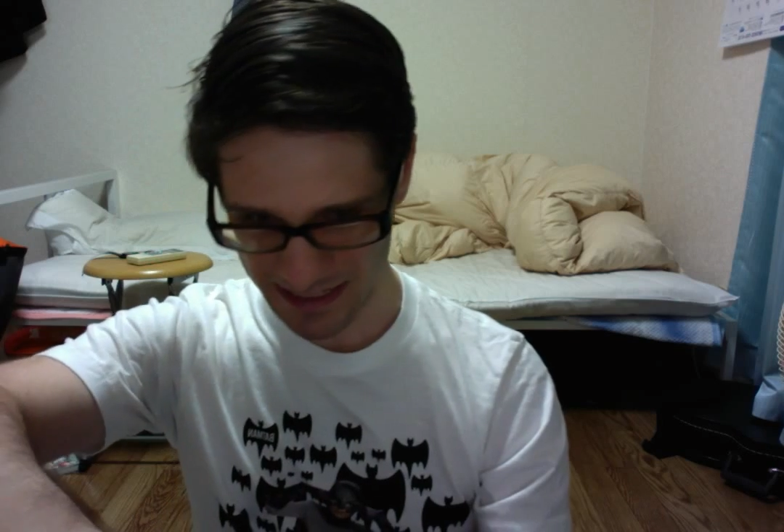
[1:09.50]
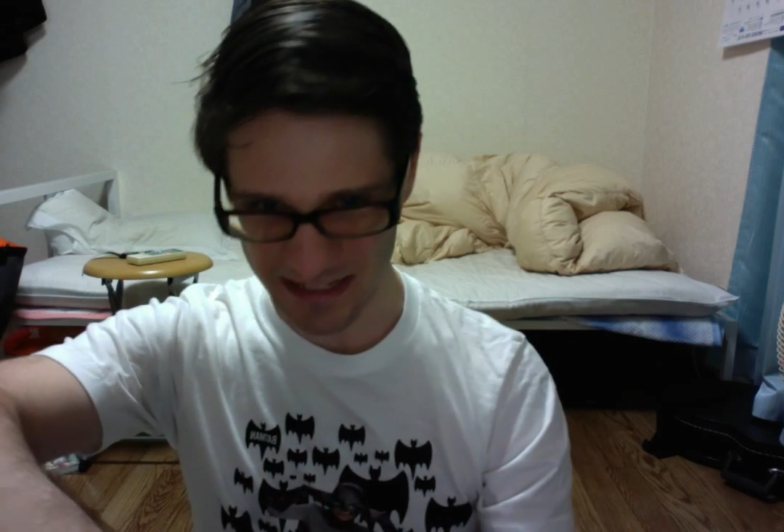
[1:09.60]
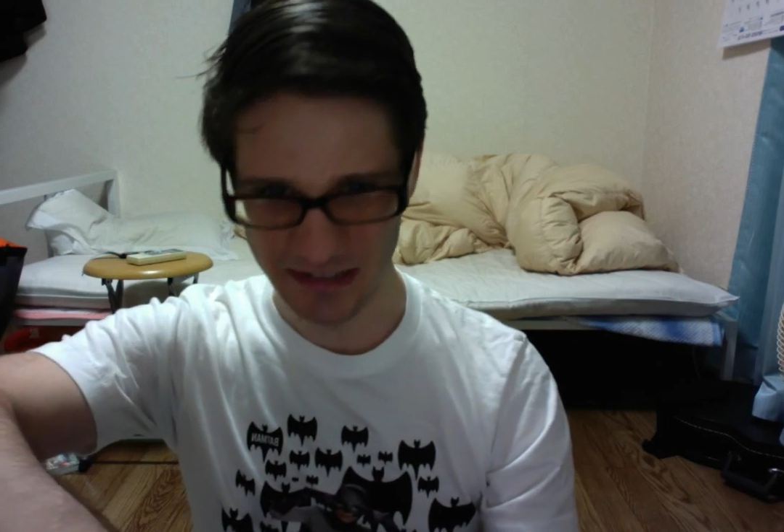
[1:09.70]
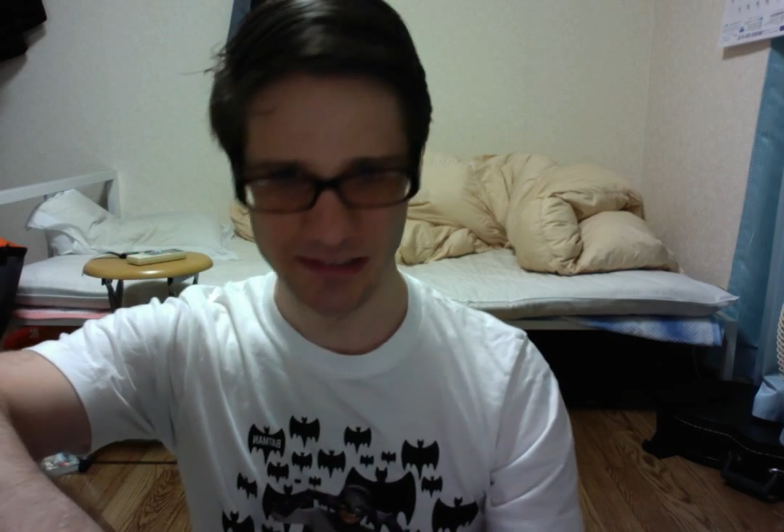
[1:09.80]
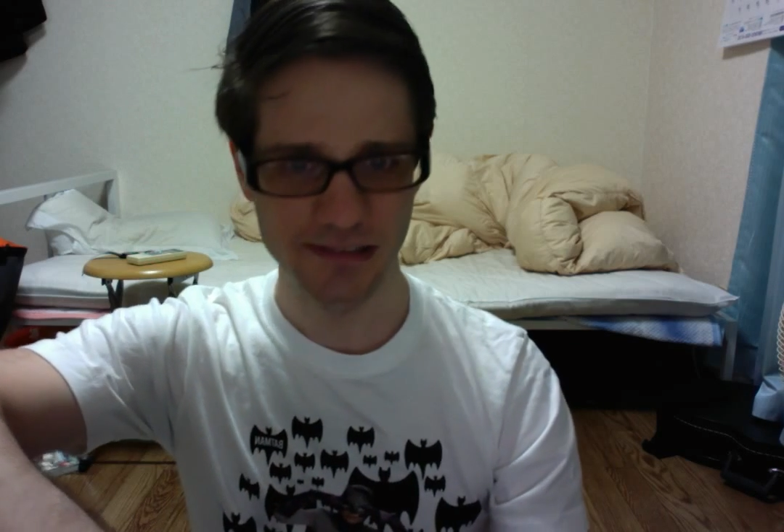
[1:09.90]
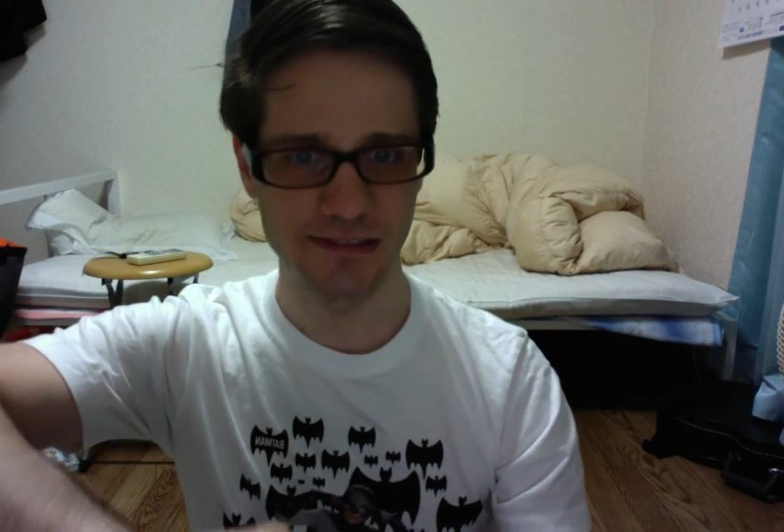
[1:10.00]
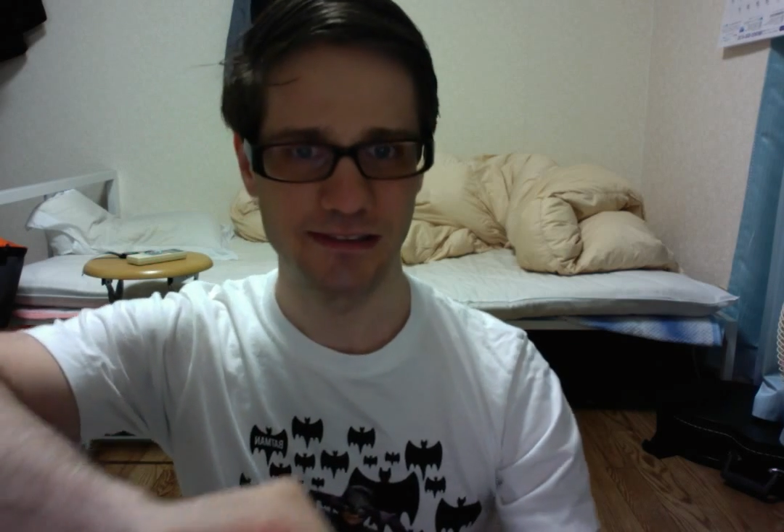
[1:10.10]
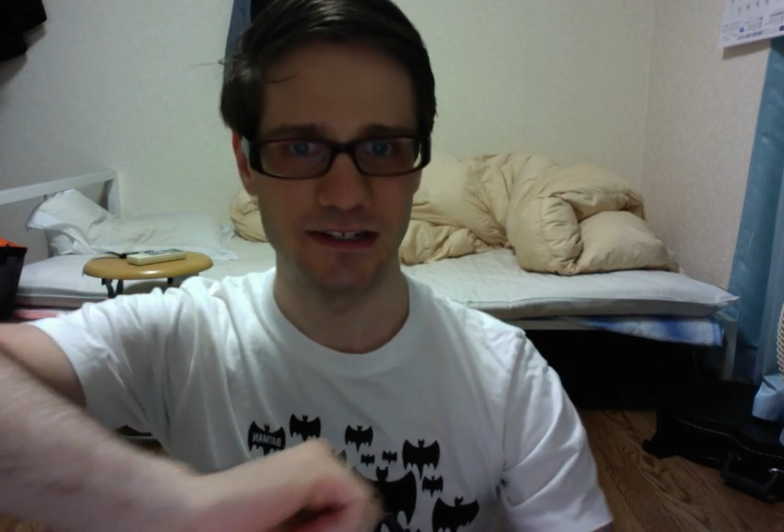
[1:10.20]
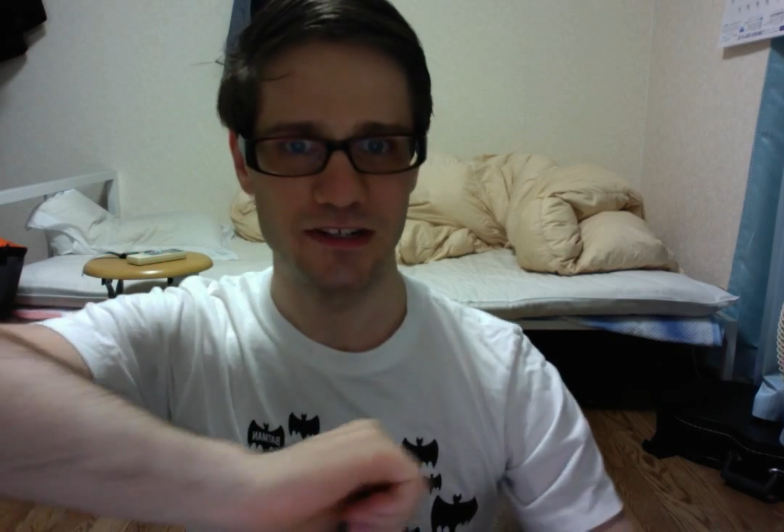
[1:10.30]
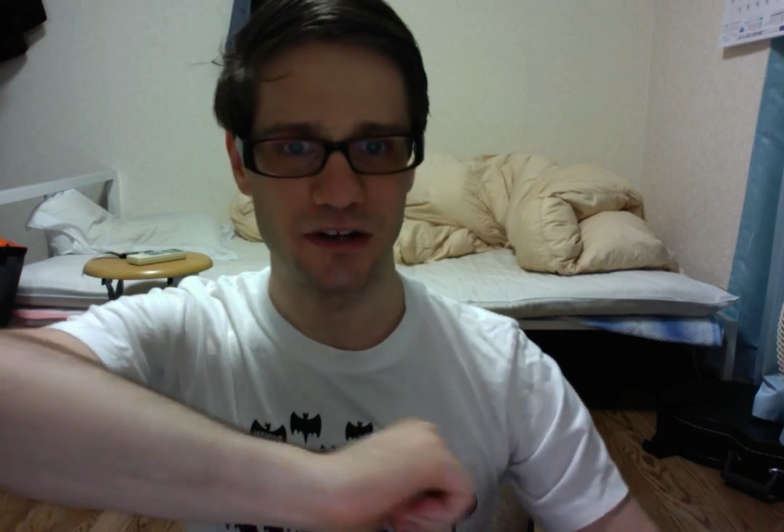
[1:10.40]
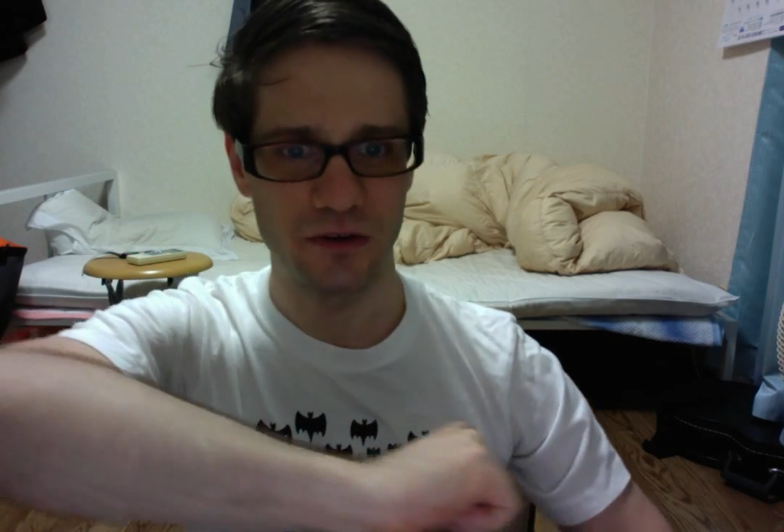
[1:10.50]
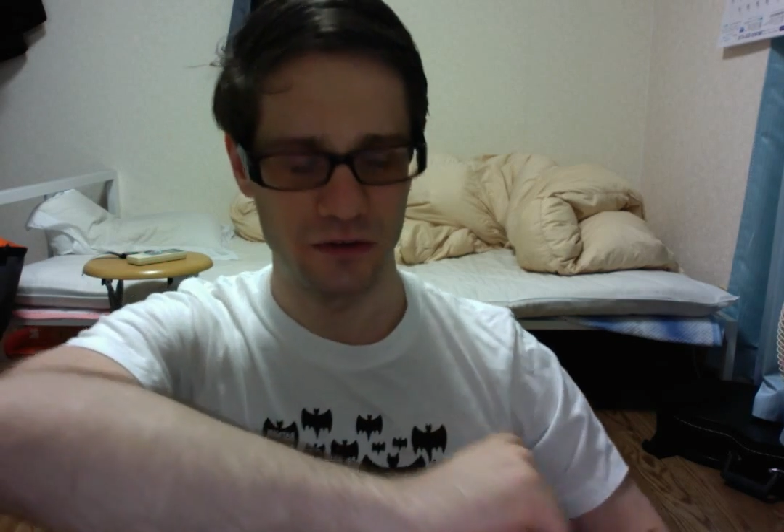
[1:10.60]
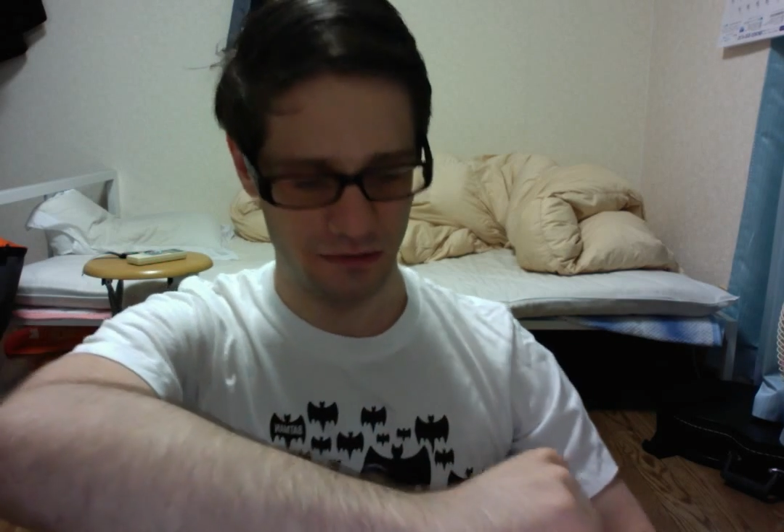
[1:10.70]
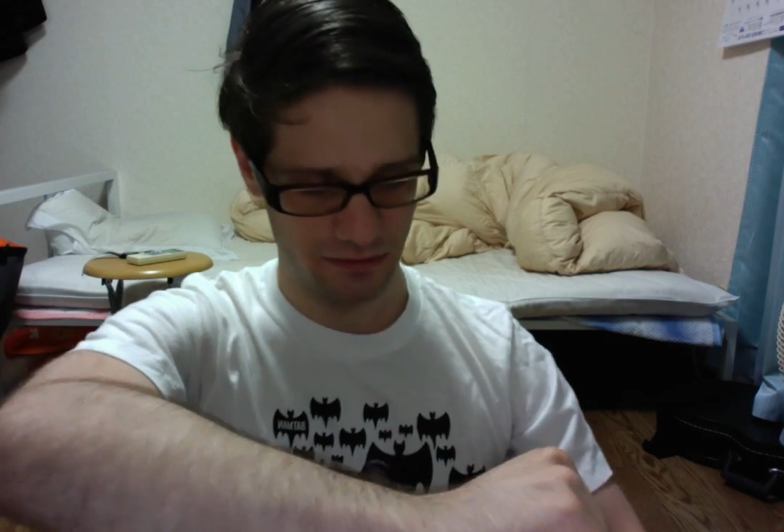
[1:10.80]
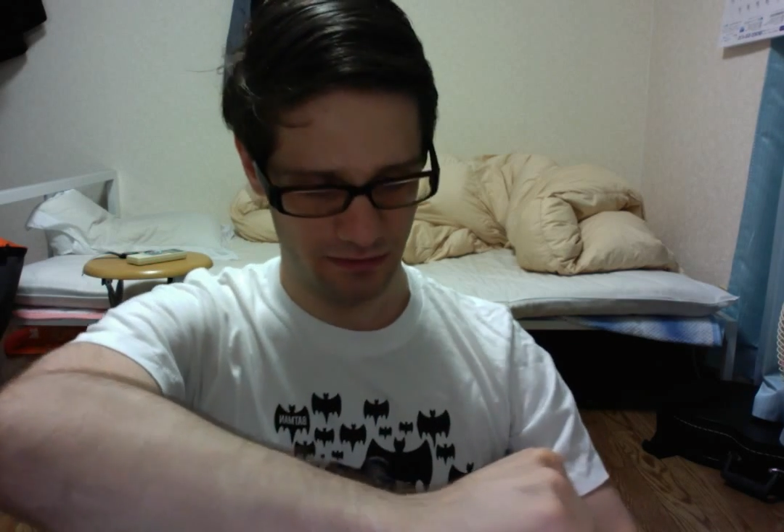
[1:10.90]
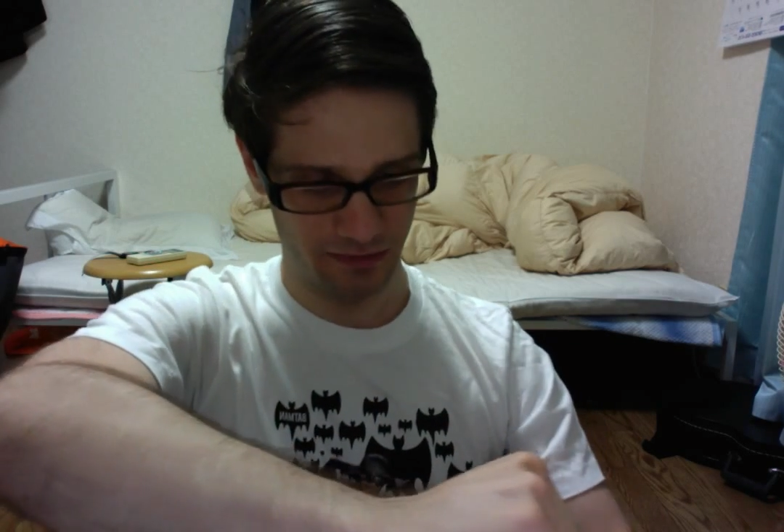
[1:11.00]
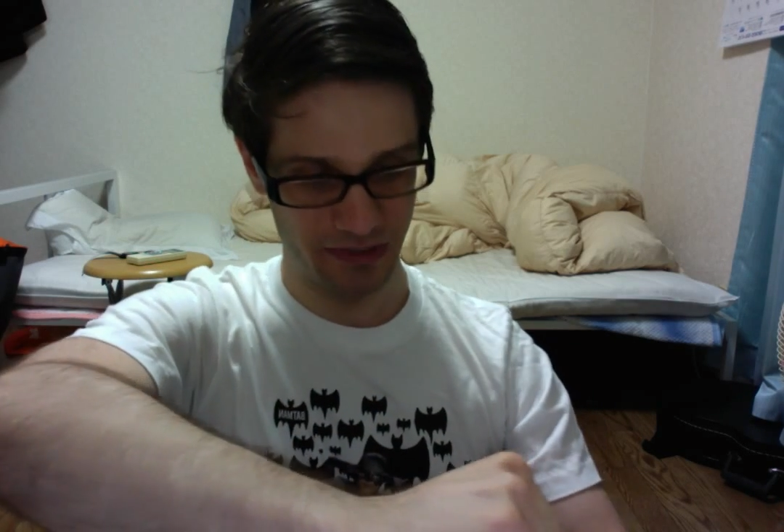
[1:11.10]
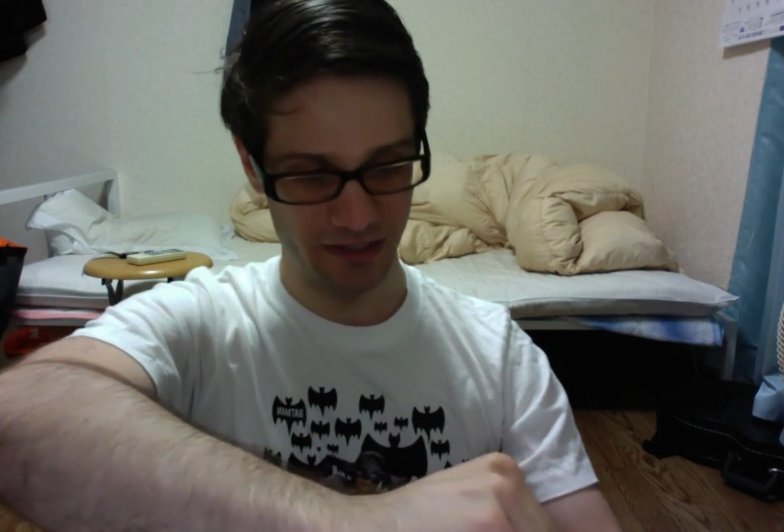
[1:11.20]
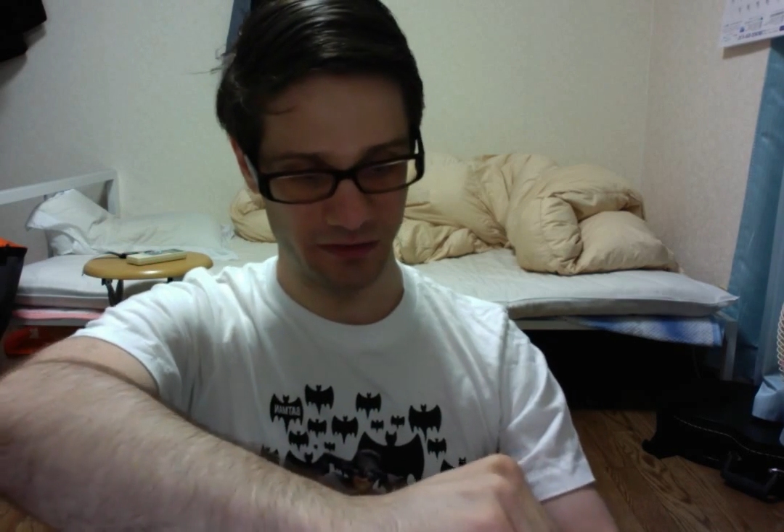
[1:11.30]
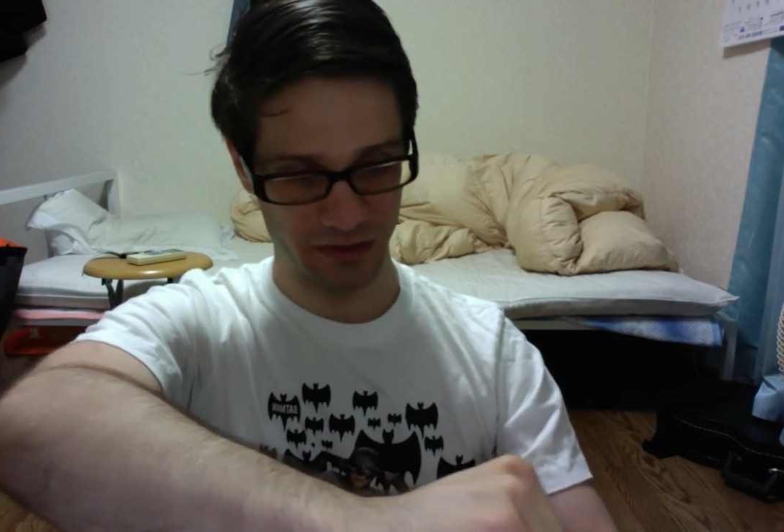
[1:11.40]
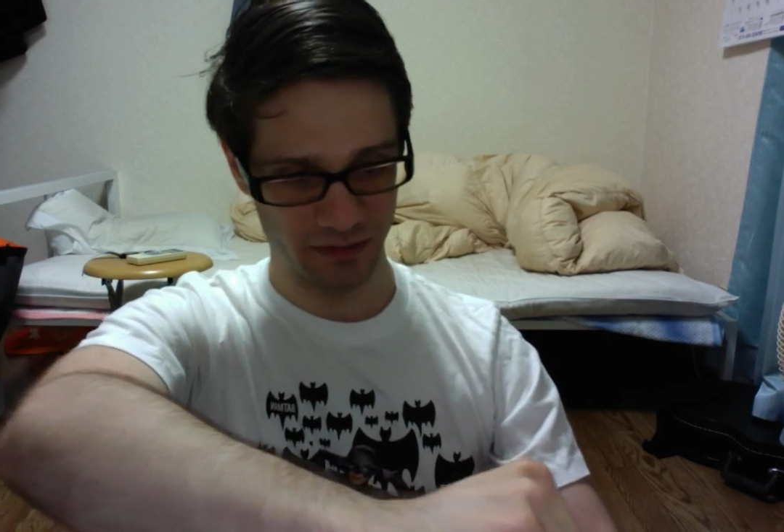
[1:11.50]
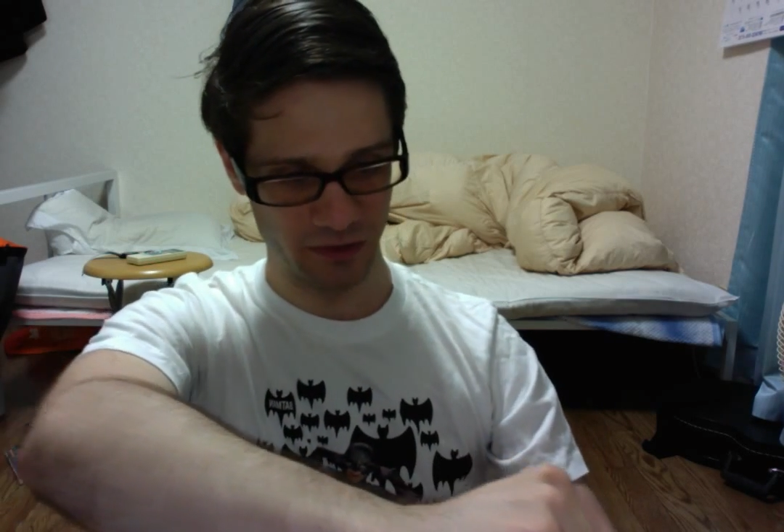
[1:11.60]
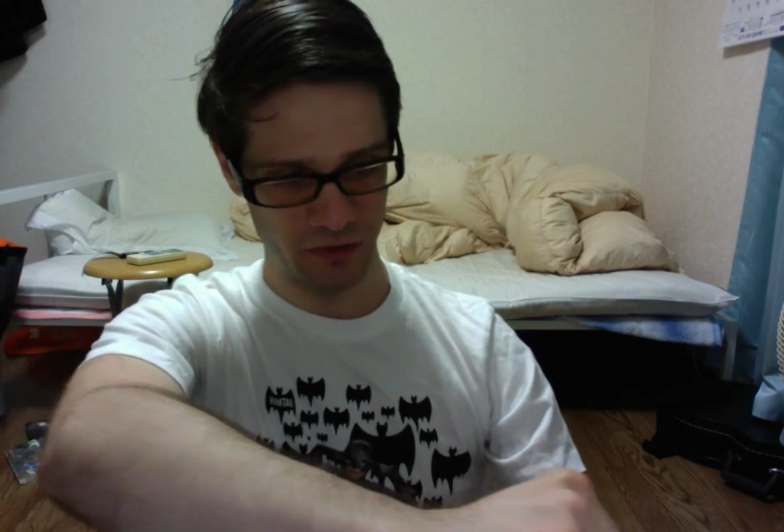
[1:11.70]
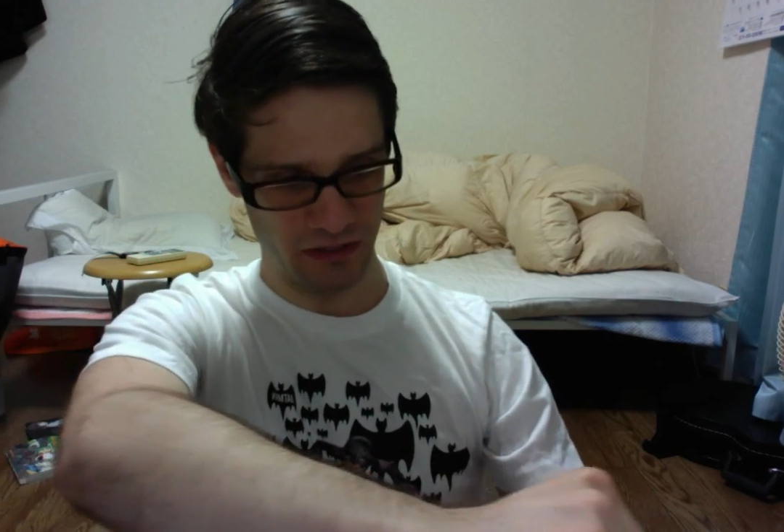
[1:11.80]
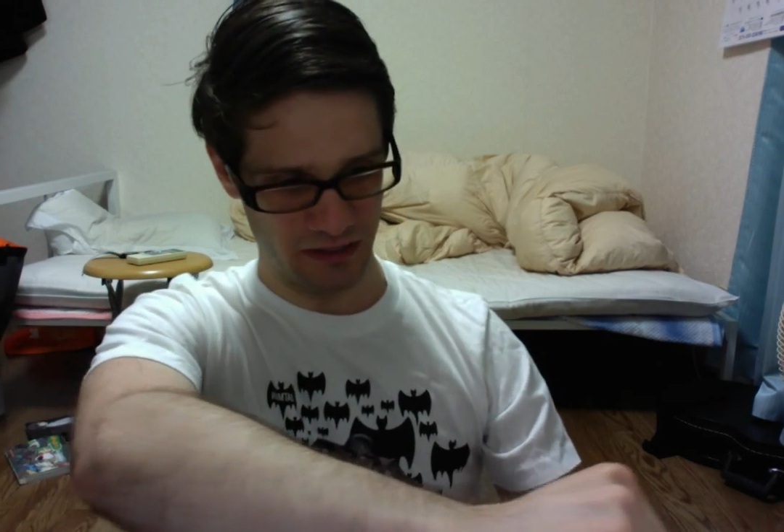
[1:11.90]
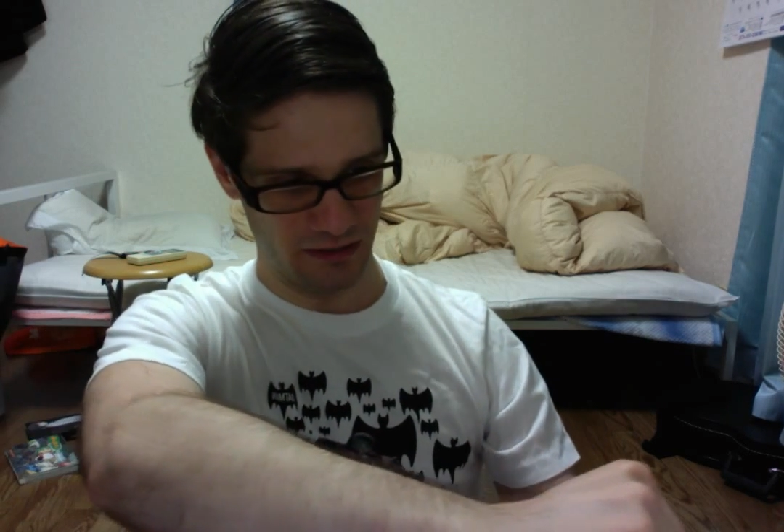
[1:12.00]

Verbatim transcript: Eel, in general, please don't explode.